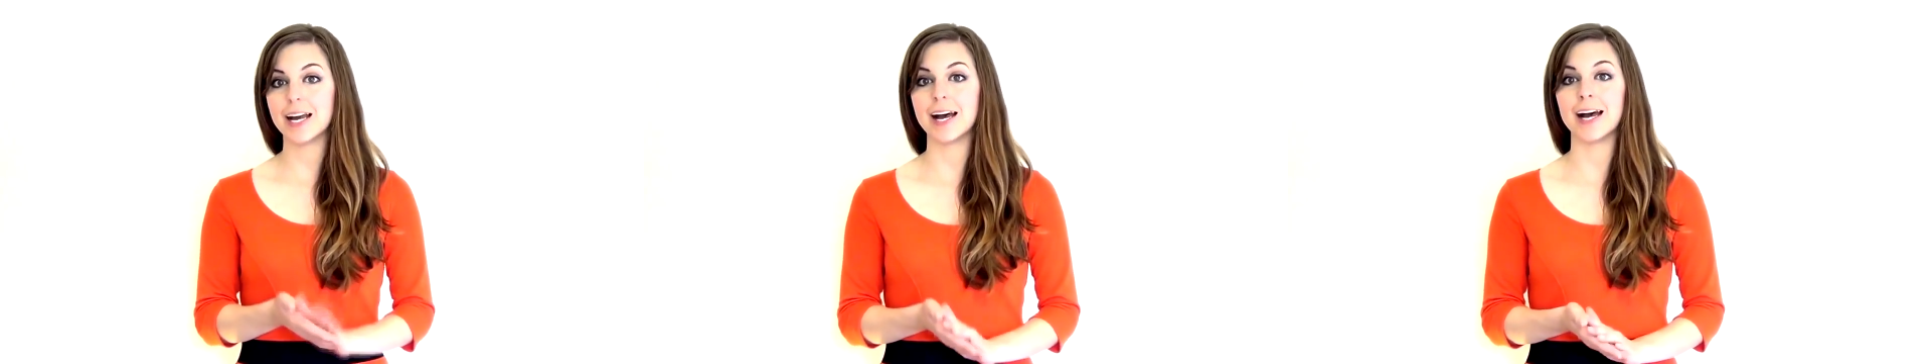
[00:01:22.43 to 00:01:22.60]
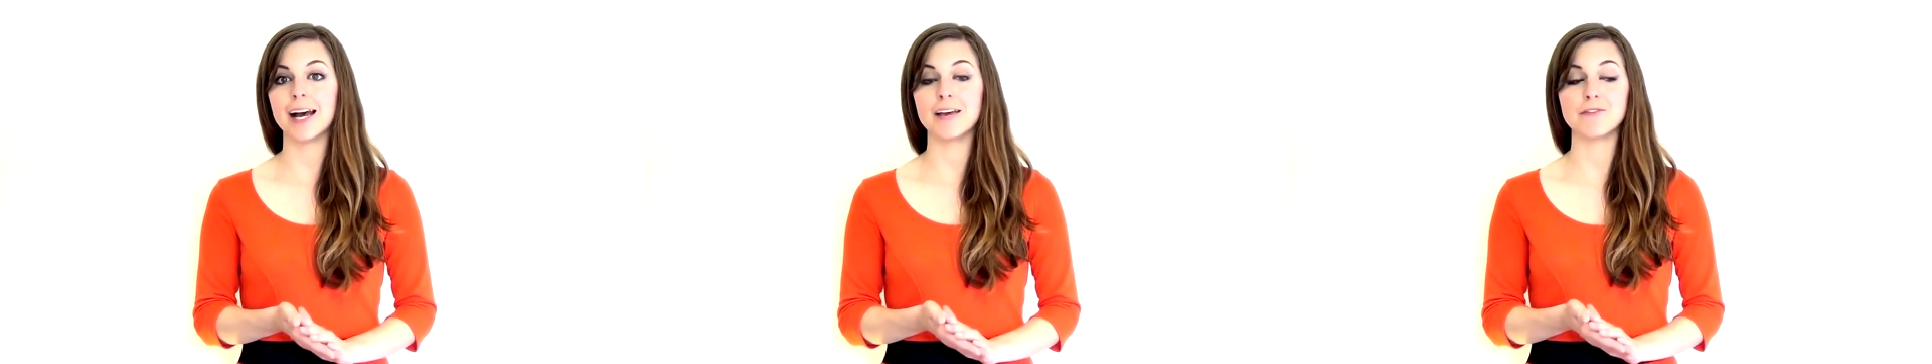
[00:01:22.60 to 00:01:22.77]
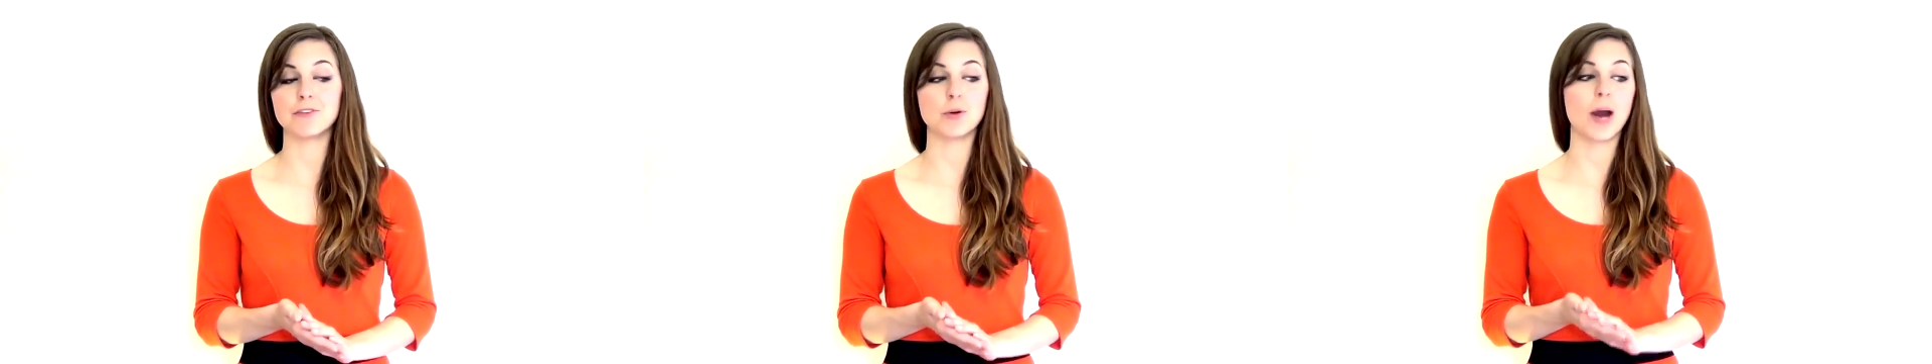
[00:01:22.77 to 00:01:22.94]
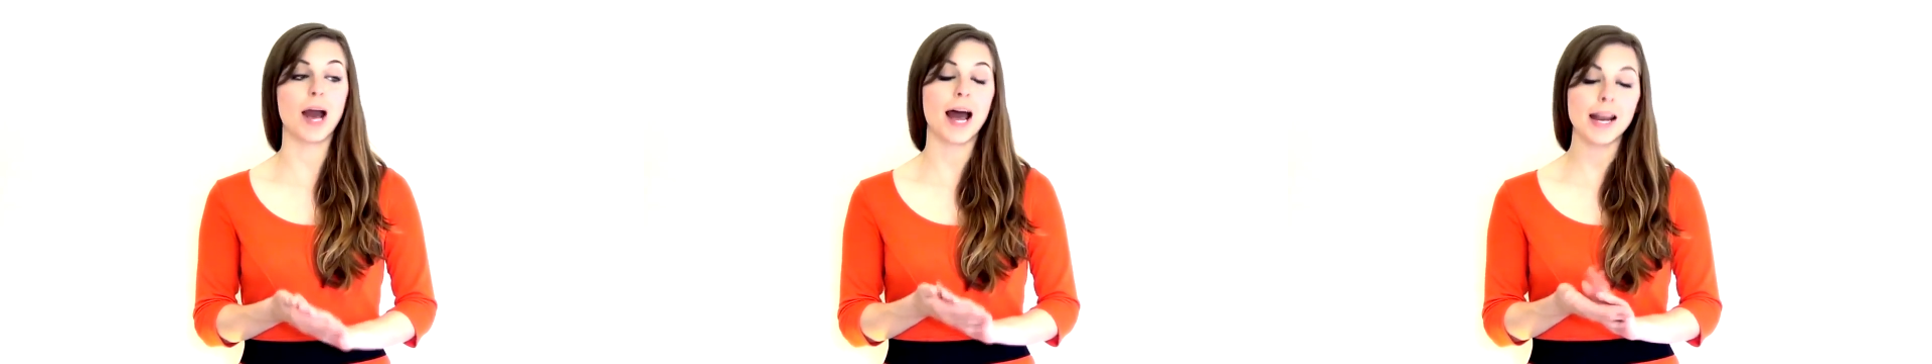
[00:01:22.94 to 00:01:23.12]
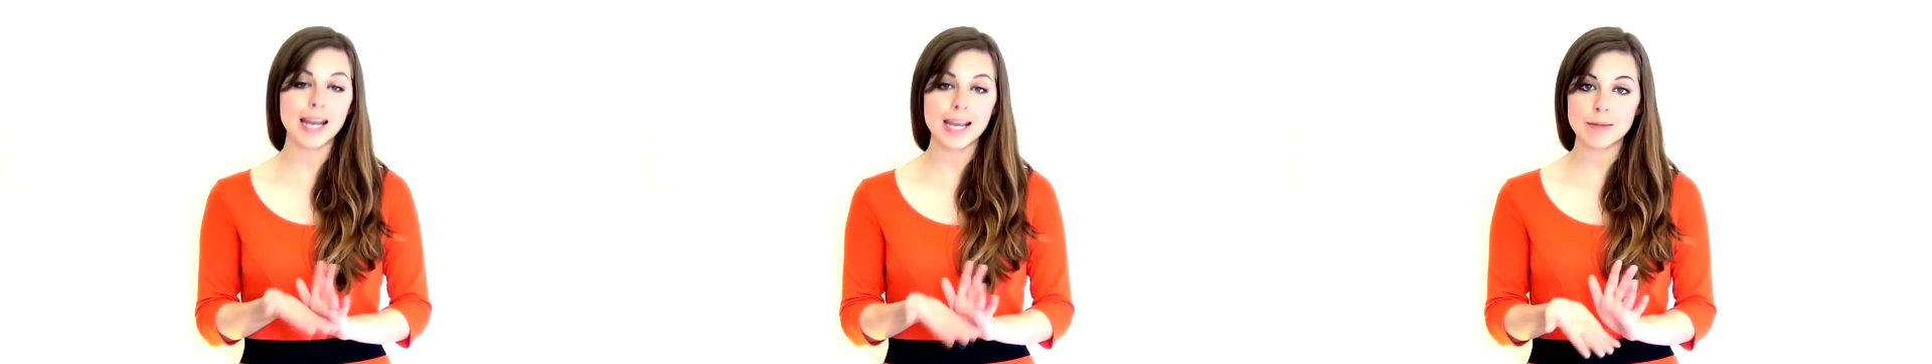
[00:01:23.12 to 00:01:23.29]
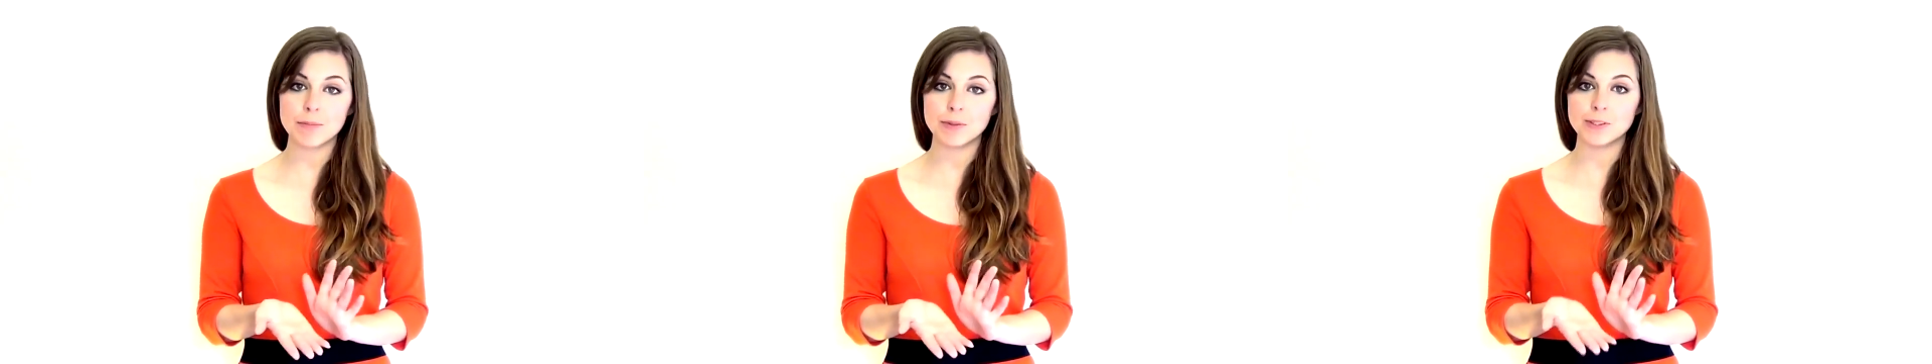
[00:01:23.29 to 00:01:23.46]
If you're
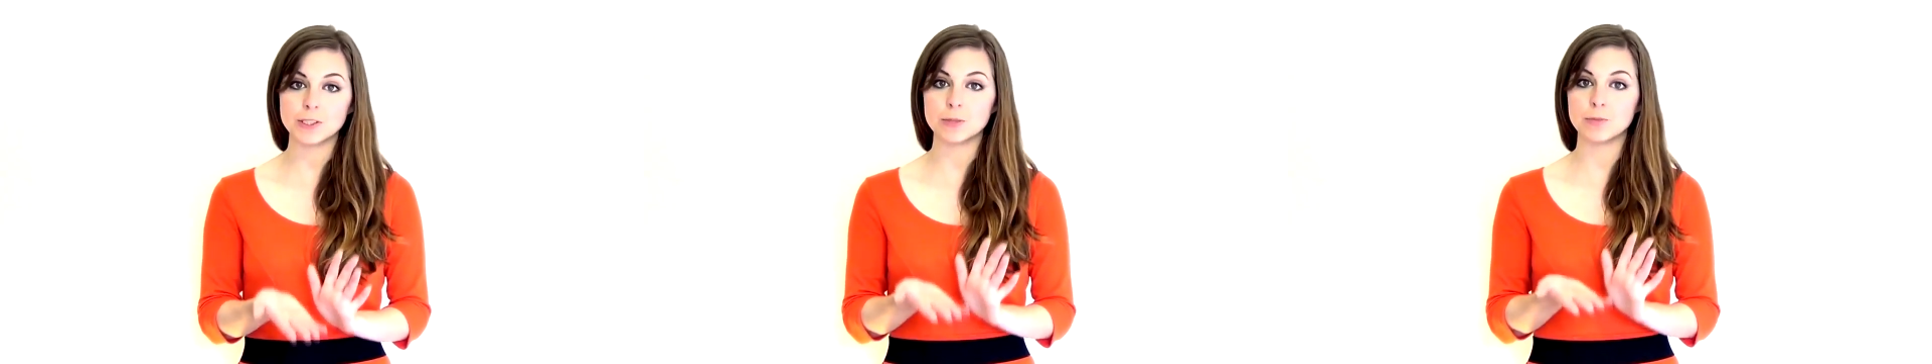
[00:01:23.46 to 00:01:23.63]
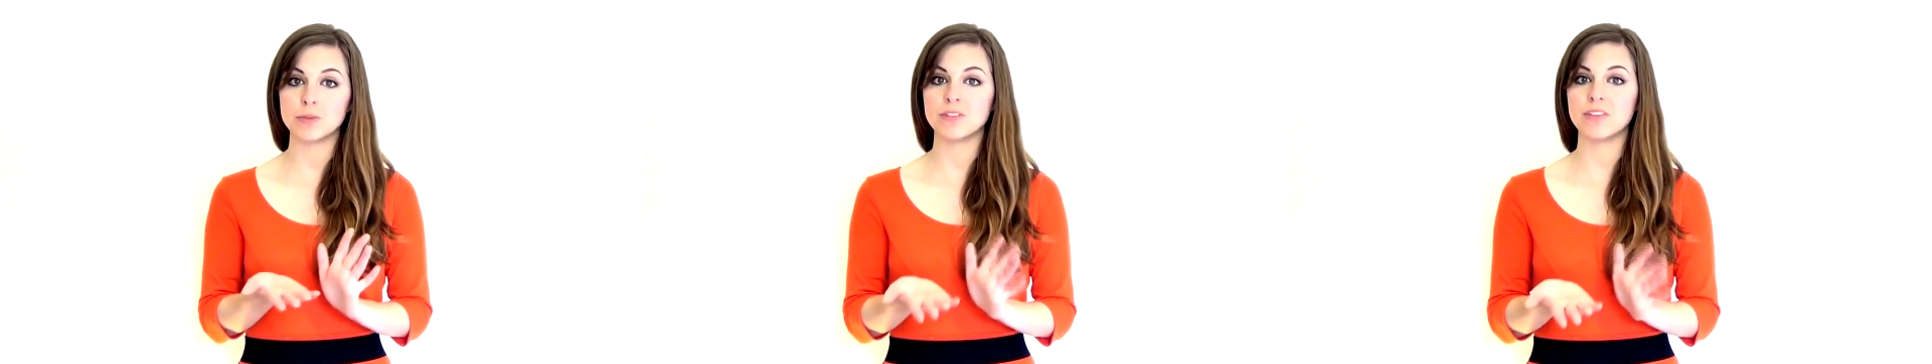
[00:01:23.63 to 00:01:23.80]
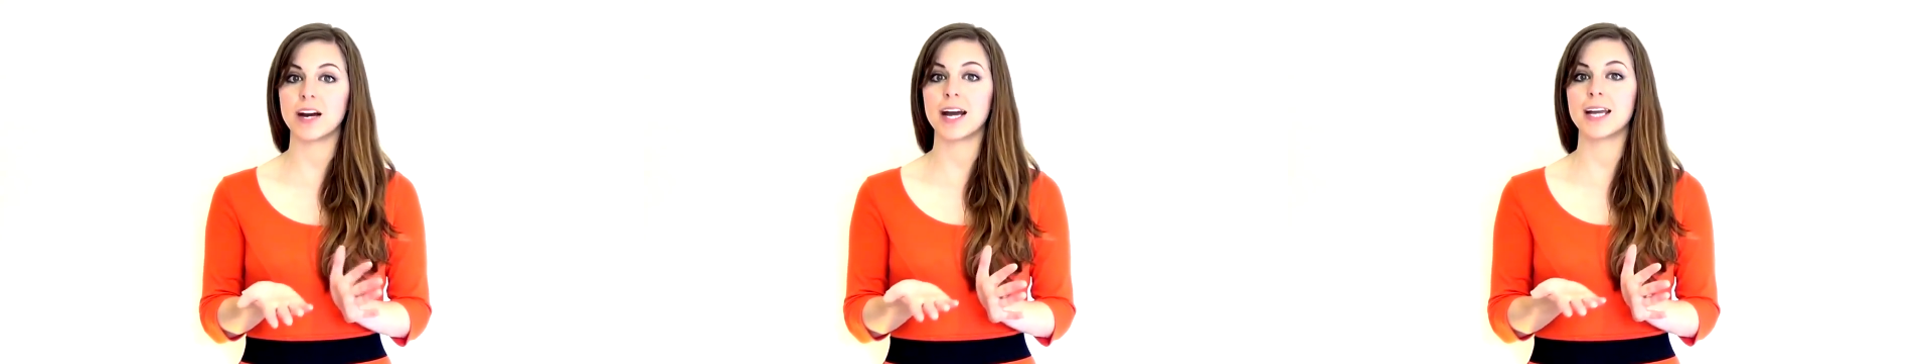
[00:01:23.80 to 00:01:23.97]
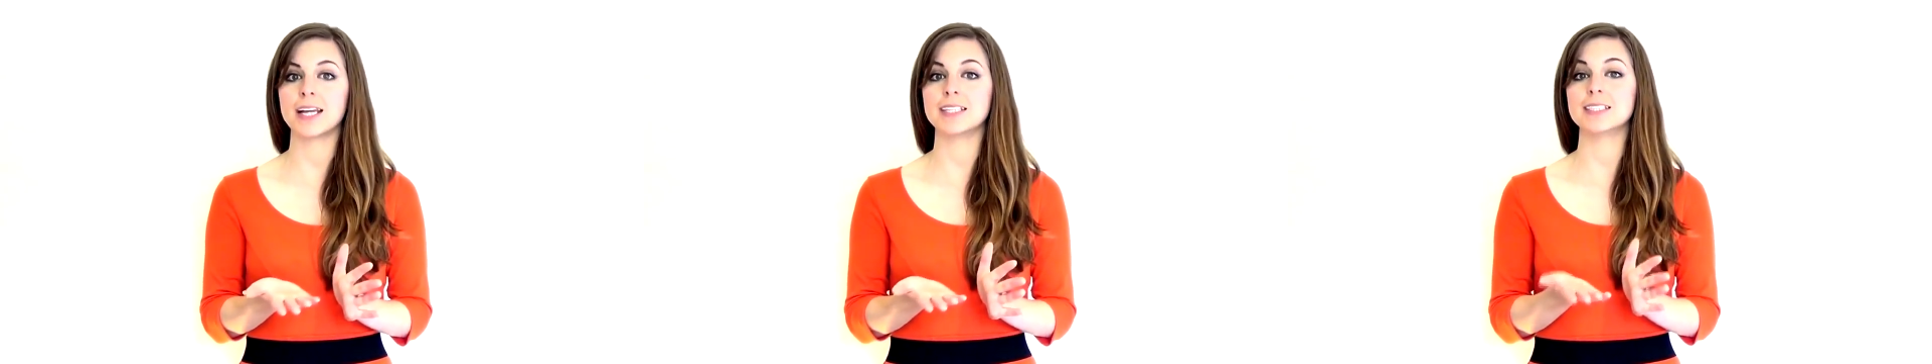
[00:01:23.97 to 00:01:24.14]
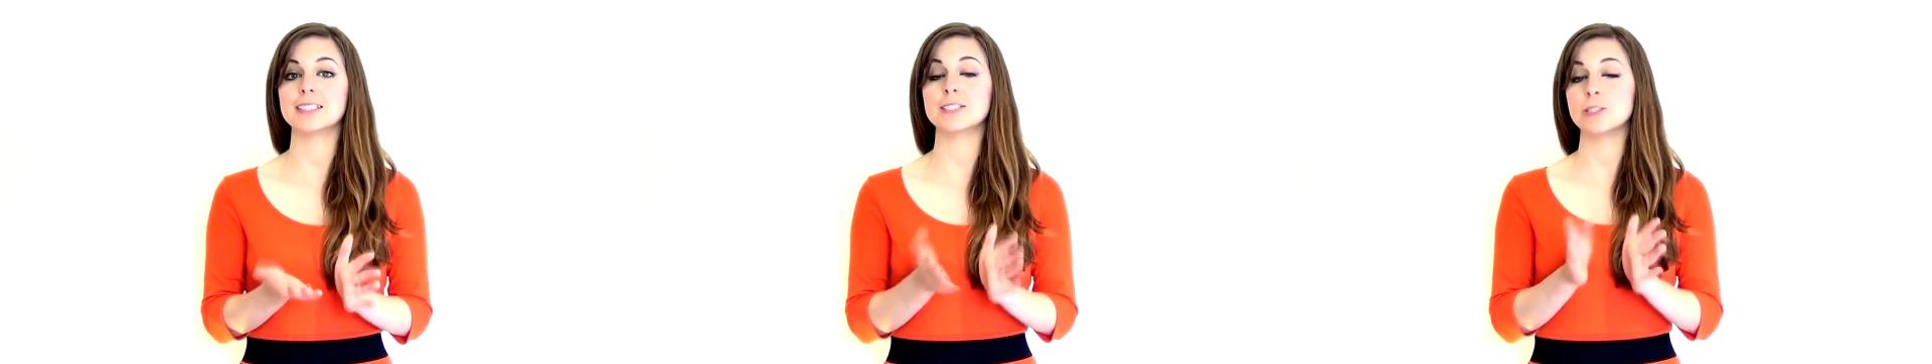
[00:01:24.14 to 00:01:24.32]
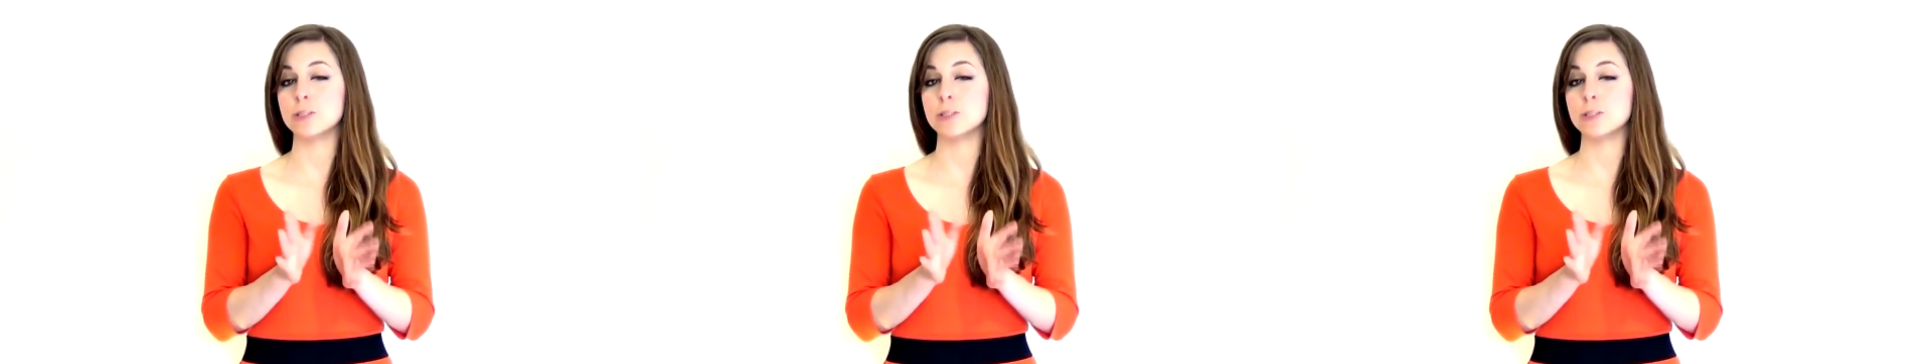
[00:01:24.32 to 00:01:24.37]
unable to provide